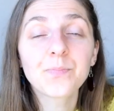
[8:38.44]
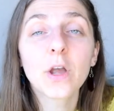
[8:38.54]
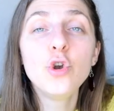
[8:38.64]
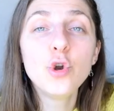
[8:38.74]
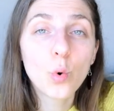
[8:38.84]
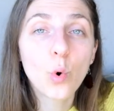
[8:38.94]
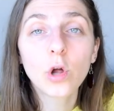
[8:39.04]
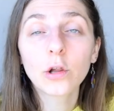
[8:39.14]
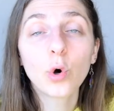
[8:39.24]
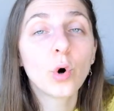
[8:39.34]
no
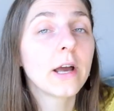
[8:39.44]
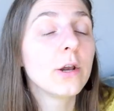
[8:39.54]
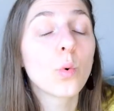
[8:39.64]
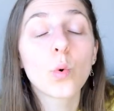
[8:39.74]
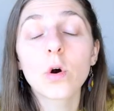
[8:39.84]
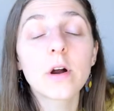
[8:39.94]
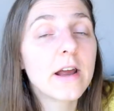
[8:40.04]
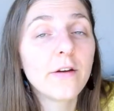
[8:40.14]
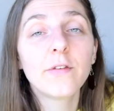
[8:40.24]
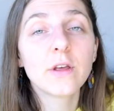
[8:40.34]
oil cooking, or
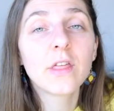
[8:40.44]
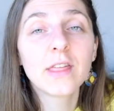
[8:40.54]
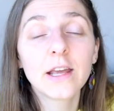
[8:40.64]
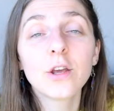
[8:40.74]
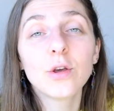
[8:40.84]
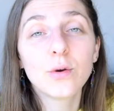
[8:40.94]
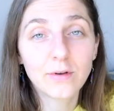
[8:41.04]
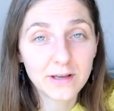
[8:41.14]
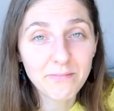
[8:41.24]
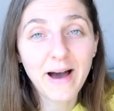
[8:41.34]
if you think you
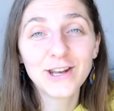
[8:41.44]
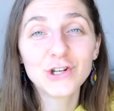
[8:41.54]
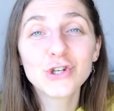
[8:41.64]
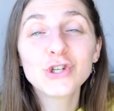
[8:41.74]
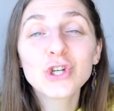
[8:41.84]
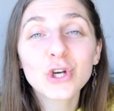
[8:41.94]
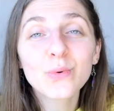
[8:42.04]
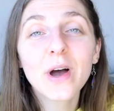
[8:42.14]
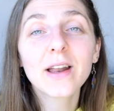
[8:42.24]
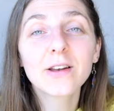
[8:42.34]
can manage
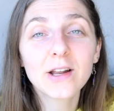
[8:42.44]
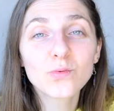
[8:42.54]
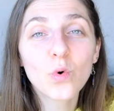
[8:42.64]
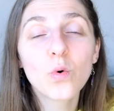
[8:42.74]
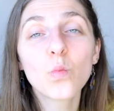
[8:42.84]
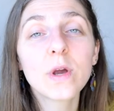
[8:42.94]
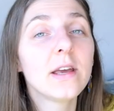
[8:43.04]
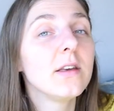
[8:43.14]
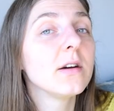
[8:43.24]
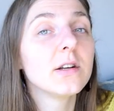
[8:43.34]
two at 1
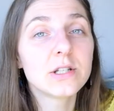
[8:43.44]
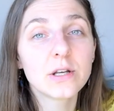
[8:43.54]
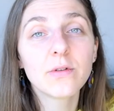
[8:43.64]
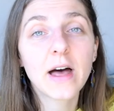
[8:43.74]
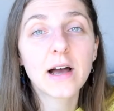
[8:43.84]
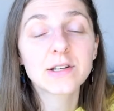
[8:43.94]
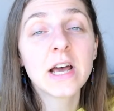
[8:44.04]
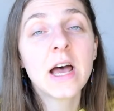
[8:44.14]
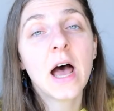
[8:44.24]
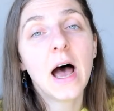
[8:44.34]
week, you could do that.
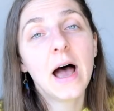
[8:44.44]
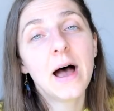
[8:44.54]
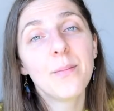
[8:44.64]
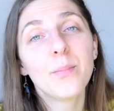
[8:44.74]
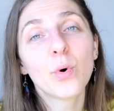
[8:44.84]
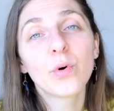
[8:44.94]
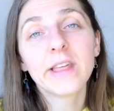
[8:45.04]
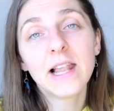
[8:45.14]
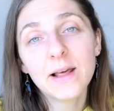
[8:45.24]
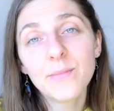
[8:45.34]
Both
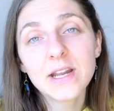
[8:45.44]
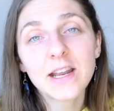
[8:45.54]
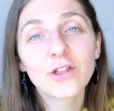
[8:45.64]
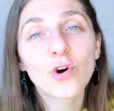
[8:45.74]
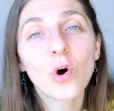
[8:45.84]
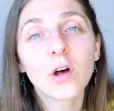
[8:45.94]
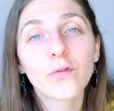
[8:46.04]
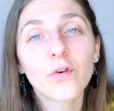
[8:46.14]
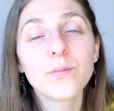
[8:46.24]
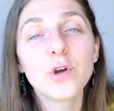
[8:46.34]
eliminate oil
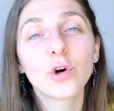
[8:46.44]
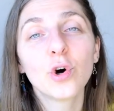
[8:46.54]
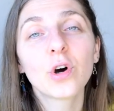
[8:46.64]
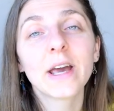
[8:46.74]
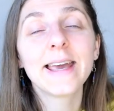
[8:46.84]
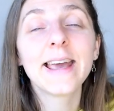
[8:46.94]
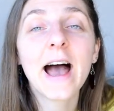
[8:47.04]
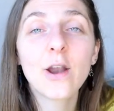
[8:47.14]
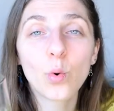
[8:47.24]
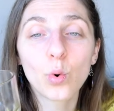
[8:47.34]
from your cooking
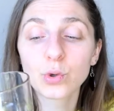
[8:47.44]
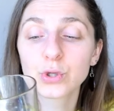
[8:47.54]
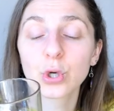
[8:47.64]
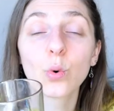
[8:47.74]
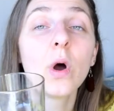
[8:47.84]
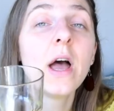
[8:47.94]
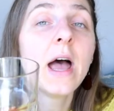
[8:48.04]
and also